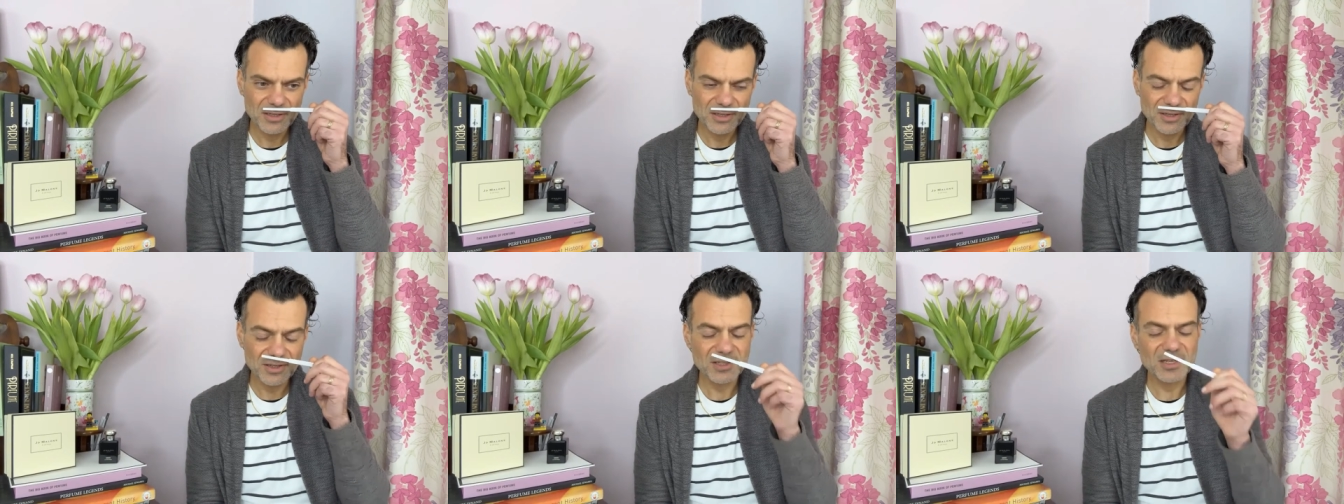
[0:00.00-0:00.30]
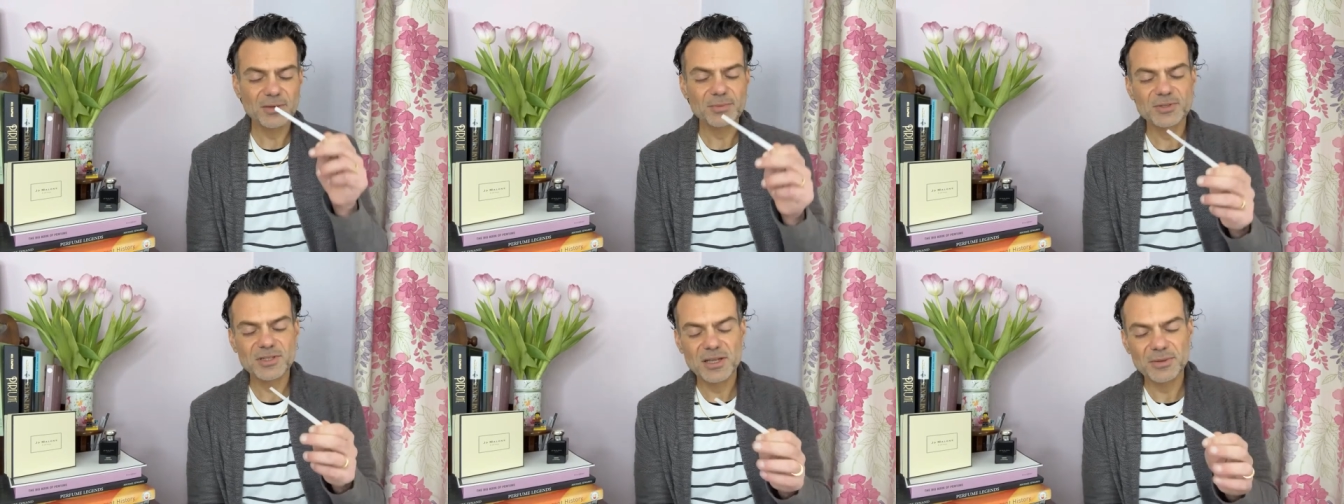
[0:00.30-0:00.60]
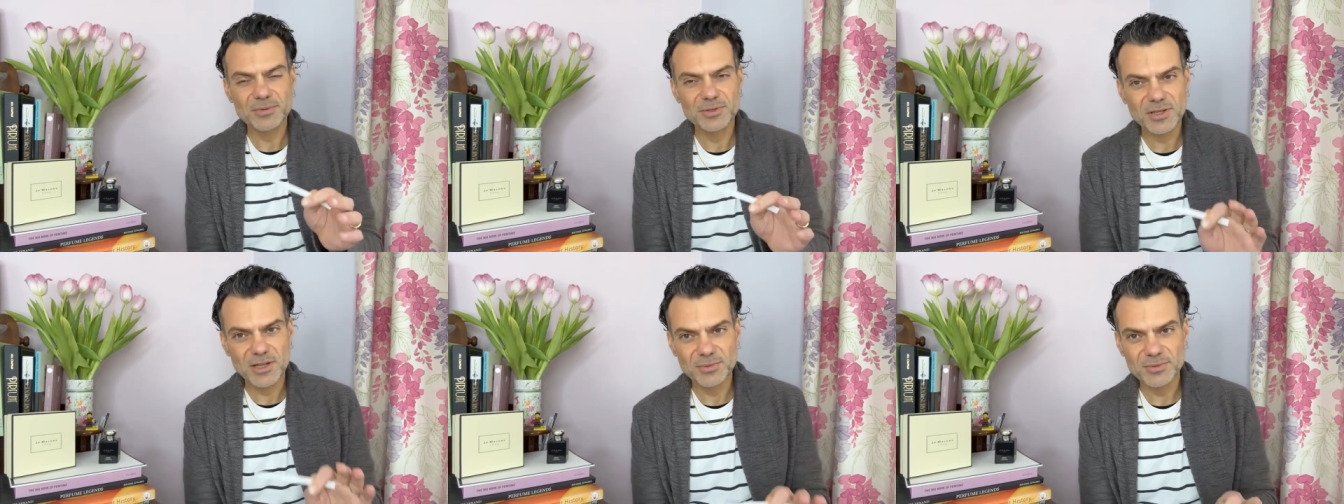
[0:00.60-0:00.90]
because I was I
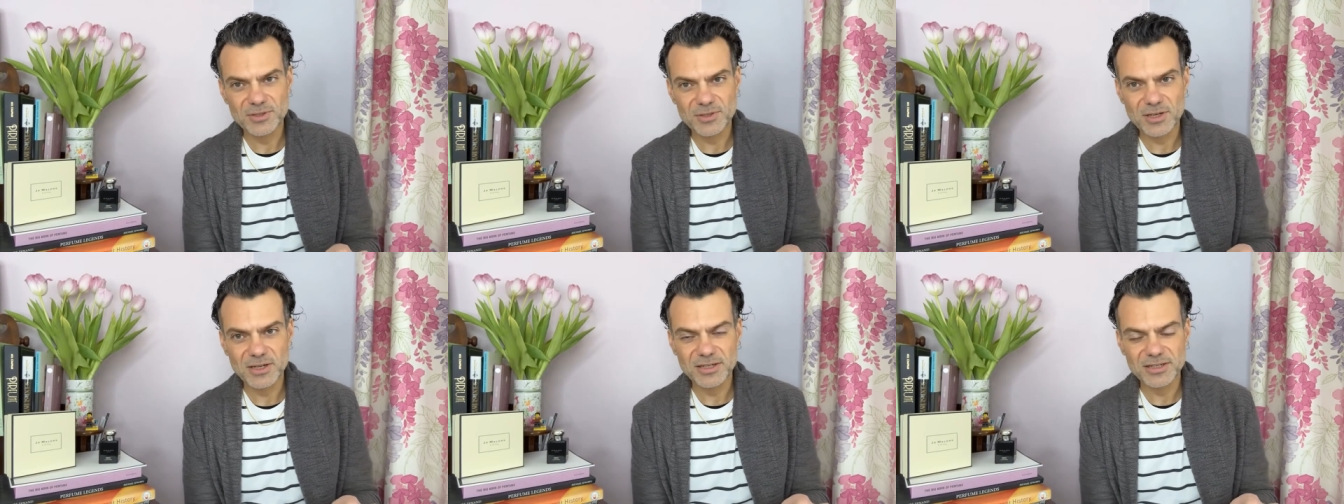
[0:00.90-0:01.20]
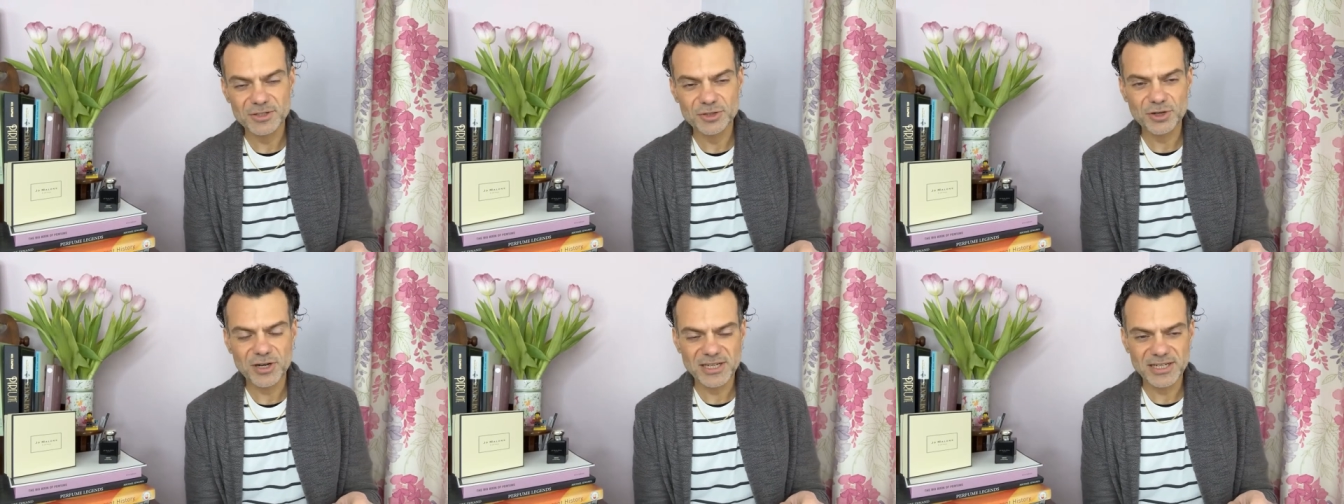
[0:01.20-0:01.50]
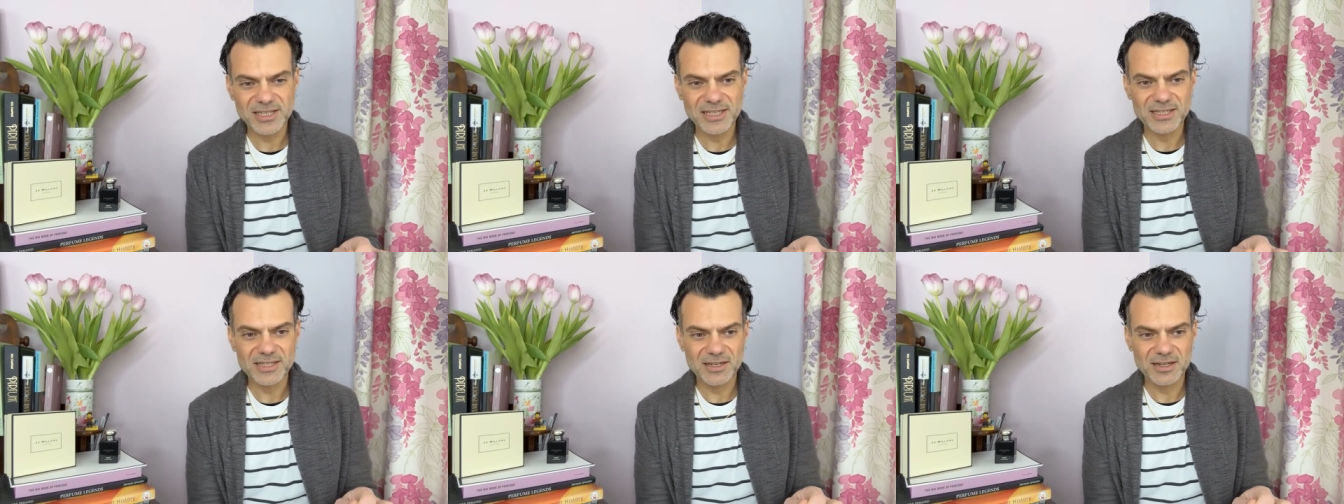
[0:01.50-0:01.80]
was I was uh,
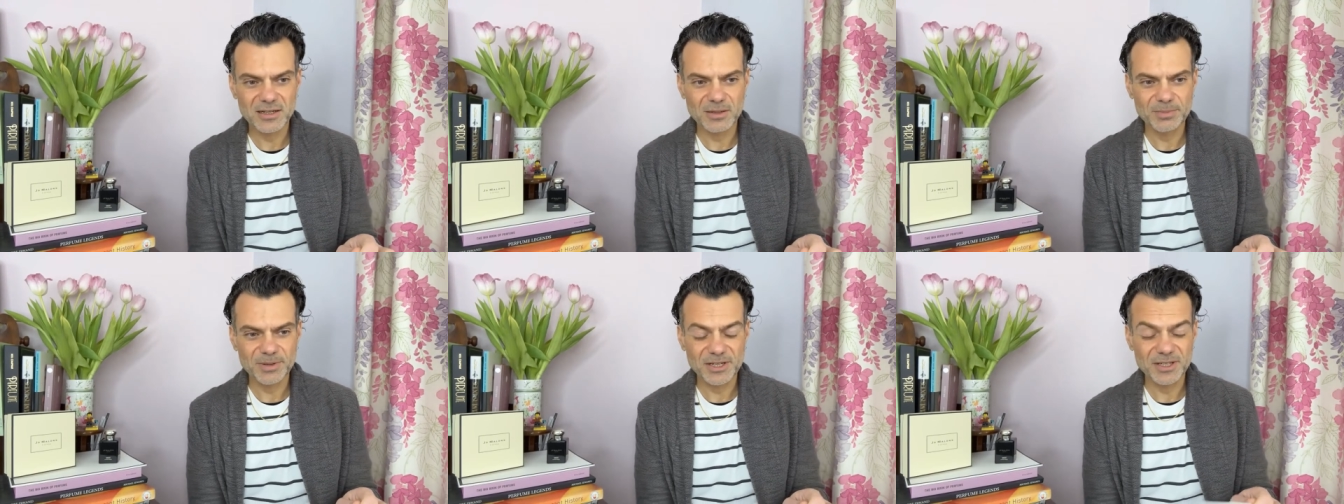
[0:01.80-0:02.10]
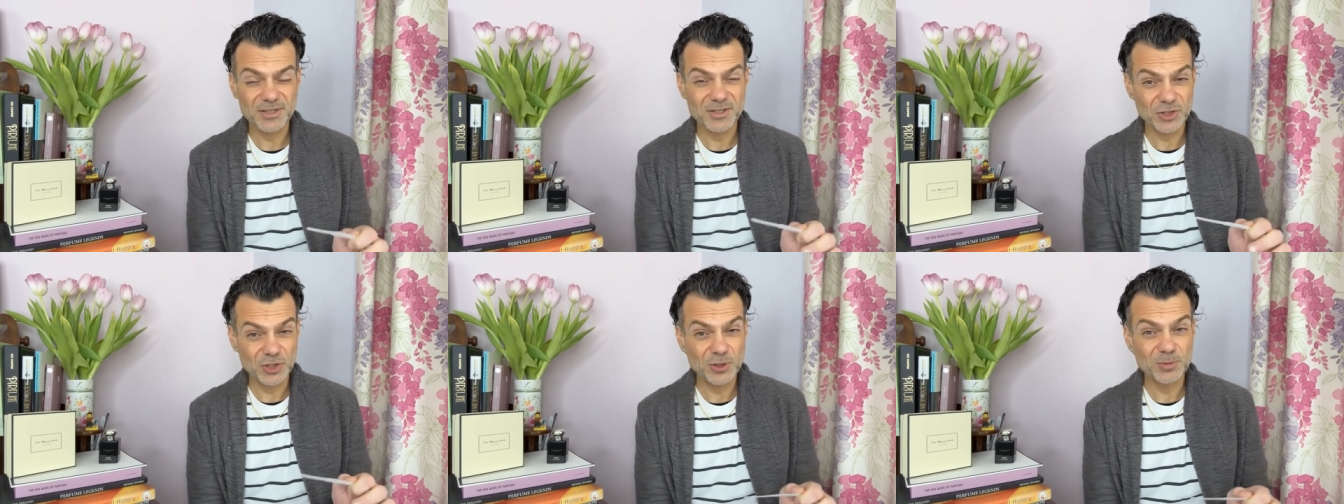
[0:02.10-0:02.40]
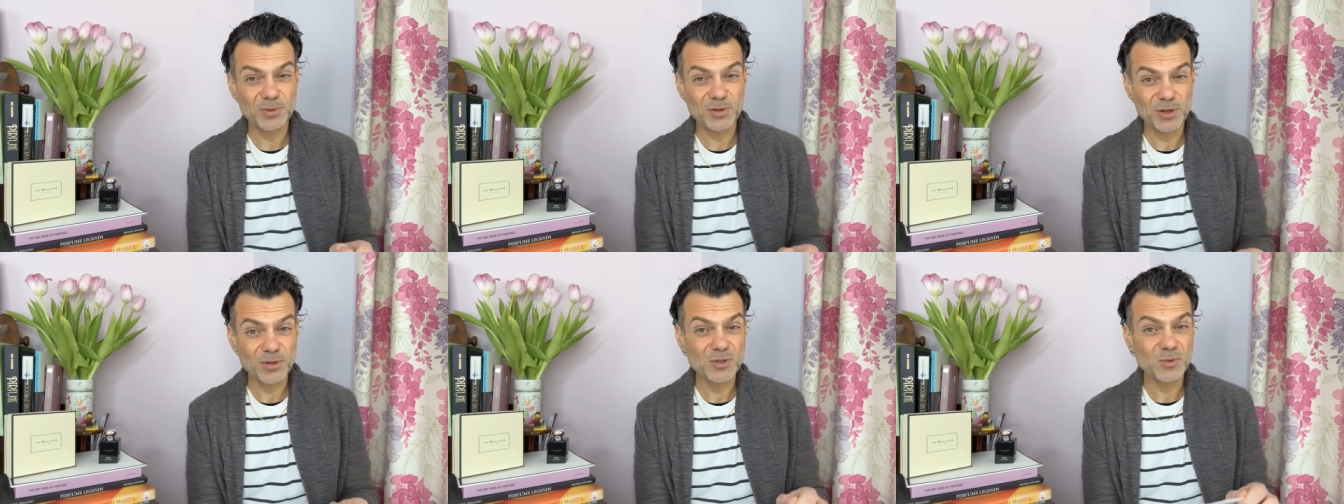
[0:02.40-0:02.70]
dreading it a little bit because
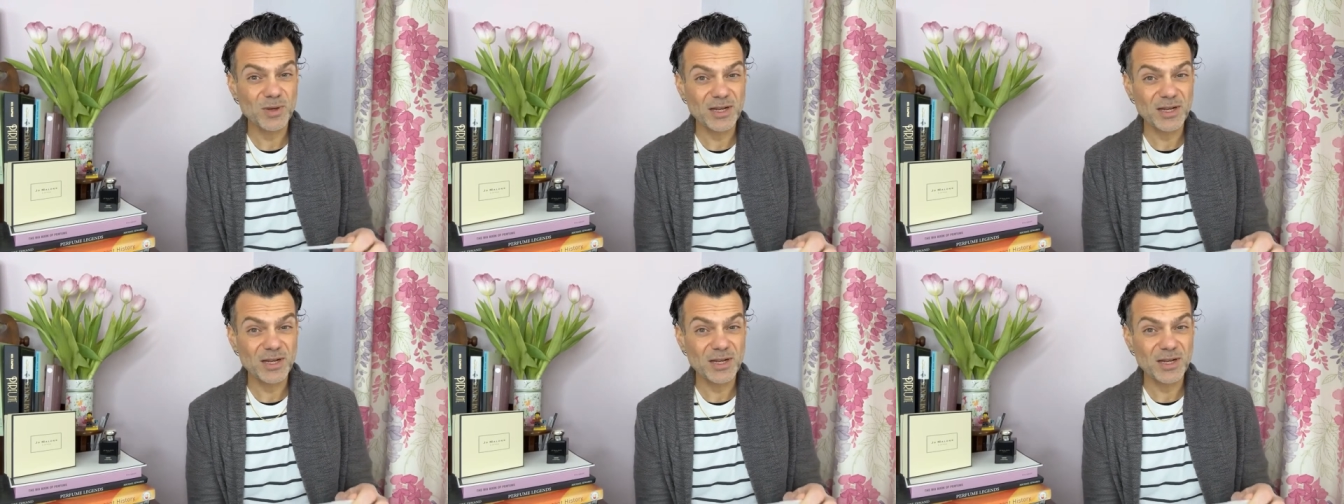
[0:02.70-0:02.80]
tuberose,